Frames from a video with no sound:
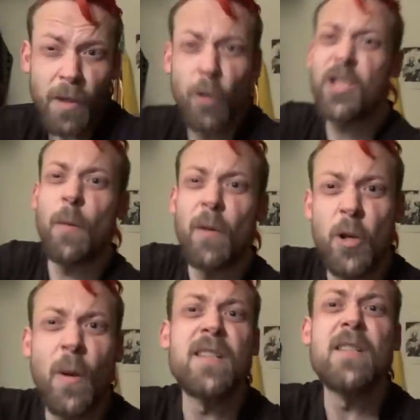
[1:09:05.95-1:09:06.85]
You're someone
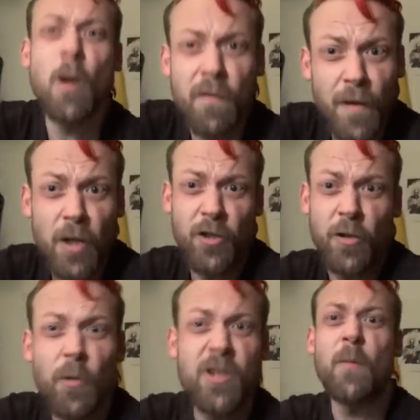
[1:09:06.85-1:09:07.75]
who has no virtue.
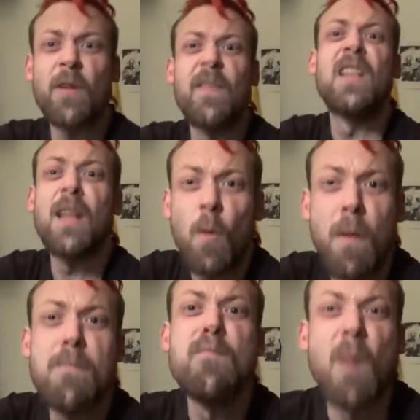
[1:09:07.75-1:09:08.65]
You're someone of a
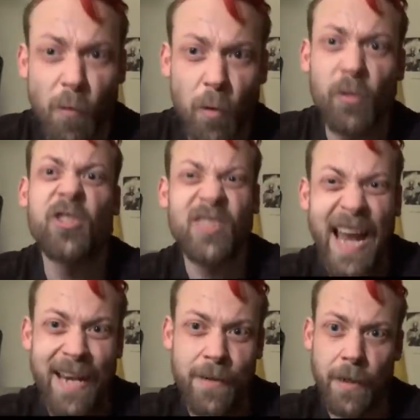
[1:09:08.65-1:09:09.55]
lower moral
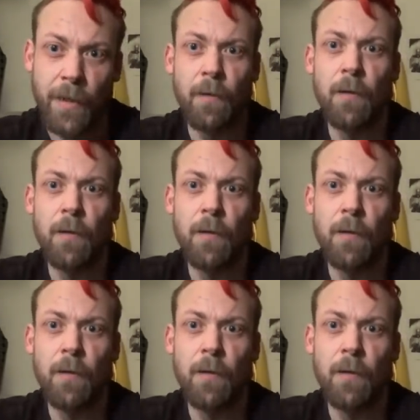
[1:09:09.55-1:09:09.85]
standing.